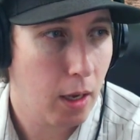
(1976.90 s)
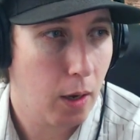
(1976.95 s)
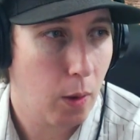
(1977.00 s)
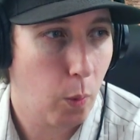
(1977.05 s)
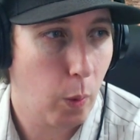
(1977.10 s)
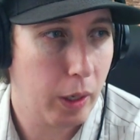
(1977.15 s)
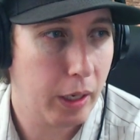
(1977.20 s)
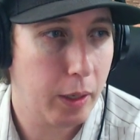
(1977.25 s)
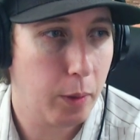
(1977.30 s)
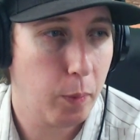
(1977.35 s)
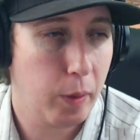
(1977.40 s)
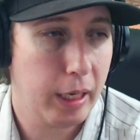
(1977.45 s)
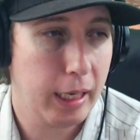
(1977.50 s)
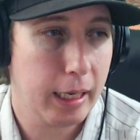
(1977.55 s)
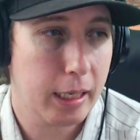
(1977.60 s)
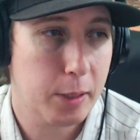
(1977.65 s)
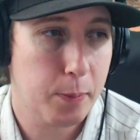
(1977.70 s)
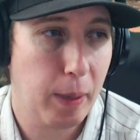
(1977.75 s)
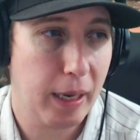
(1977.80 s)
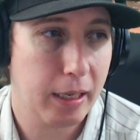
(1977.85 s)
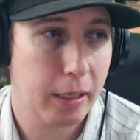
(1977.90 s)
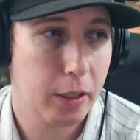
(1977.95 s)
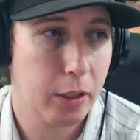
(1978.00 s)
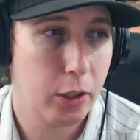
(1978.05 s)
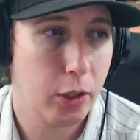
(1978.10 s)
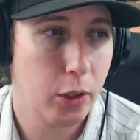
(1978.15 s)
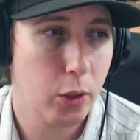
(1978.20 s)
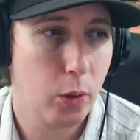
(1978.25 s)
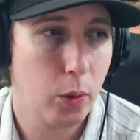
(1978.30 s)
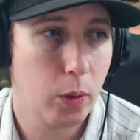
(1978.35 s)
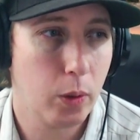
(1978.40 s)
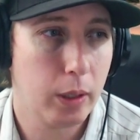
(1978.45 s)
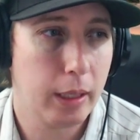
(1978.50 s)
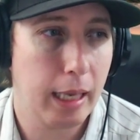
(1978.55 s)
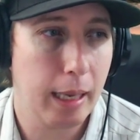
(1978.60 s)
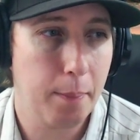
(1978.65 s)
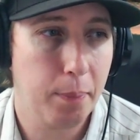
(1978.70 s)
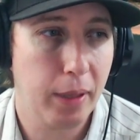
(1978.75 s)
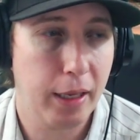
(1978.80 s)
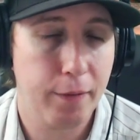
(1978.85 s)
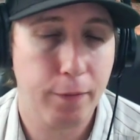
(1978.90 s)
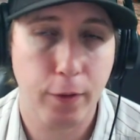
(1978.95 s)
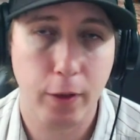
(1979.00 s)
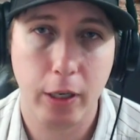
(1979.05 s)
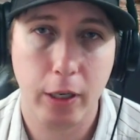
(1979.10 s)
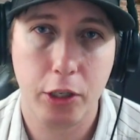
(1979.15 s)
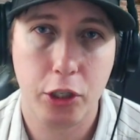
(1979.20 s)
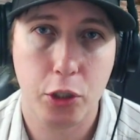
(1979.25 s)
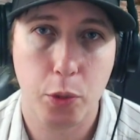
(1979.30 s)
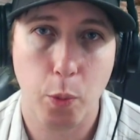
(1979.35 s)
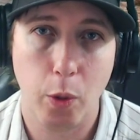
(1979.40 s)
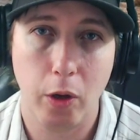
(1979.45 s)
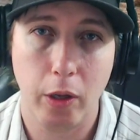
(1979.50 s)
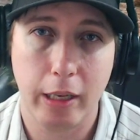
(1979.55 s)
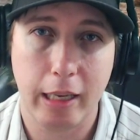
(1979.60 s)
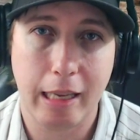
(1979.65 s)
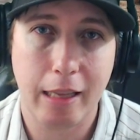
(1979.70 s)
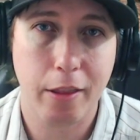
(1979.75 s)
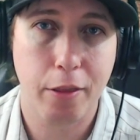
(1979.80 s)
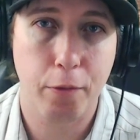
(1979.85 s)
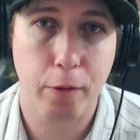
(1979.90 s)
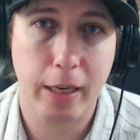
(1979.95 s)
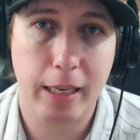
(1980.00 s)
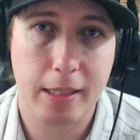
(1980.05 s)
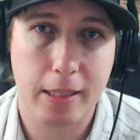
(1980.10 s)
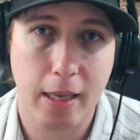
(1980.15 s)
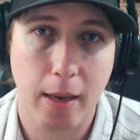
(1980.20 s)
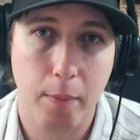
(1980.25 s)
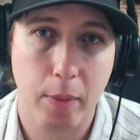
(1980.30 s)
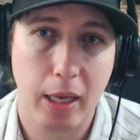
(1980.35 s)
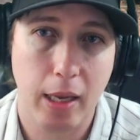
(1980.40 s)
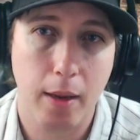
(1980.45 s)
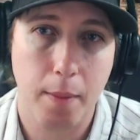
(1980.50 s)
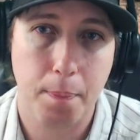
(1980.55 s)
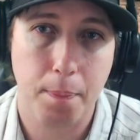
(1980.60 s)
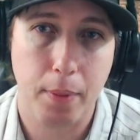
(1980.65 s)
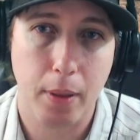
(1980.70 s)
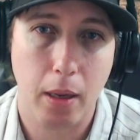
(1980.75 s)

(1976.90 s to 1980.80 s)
When can we expect new gameplay footage? Well, E3 is coming up.